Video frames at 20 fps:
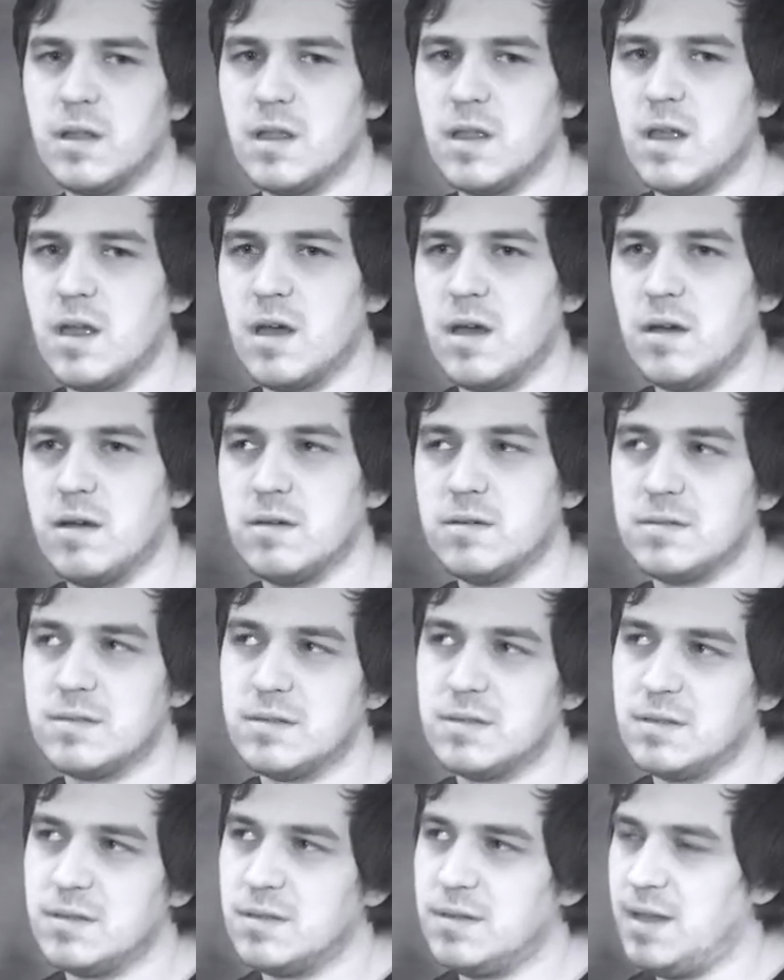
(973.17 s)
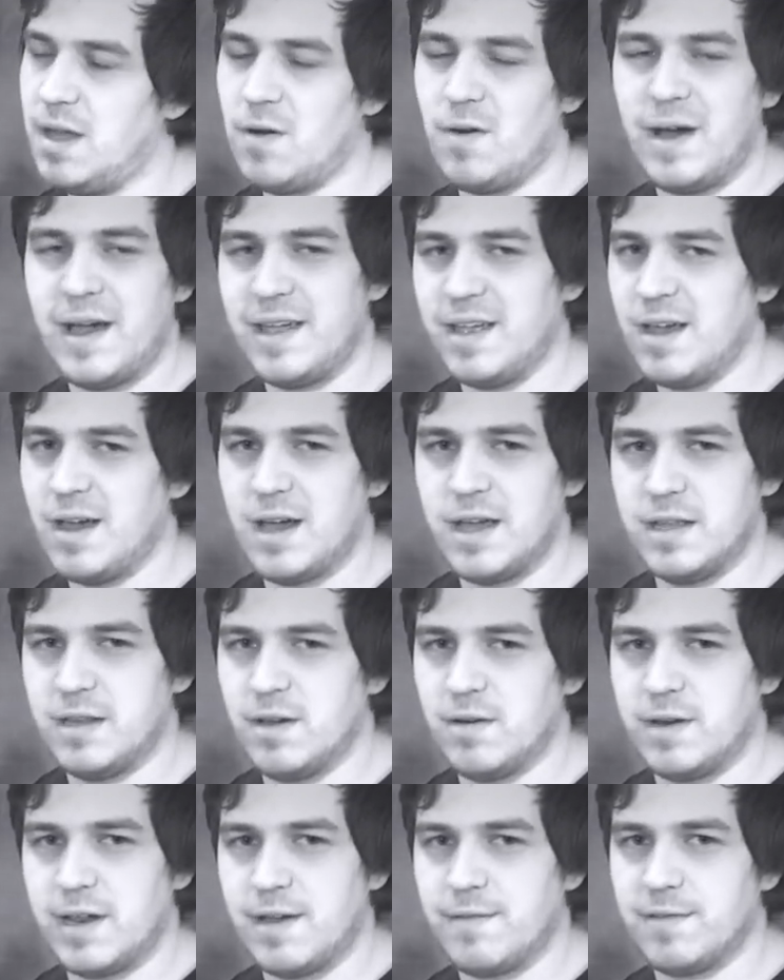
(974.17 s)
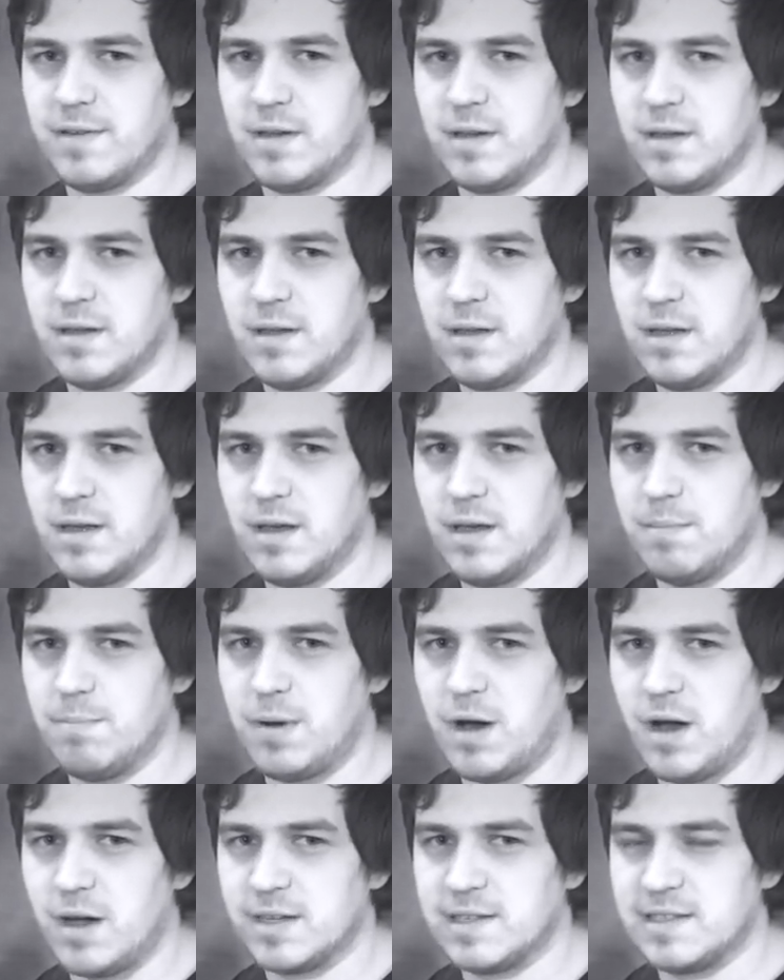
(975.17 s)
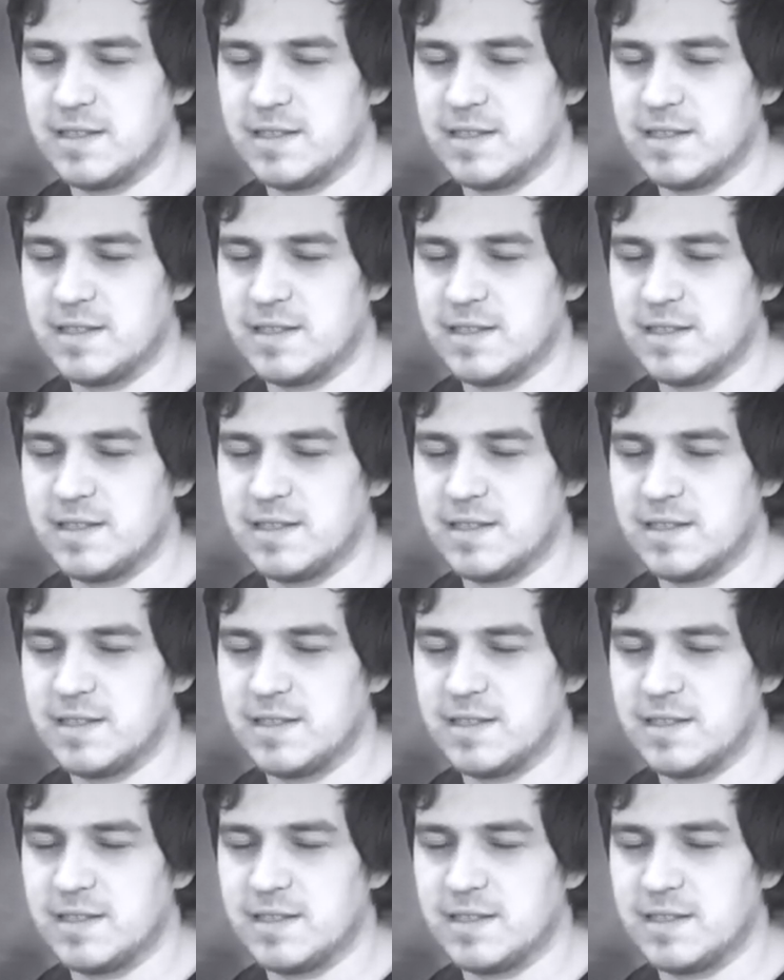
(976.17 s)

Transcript: Uh, no, I, I don't have a, a box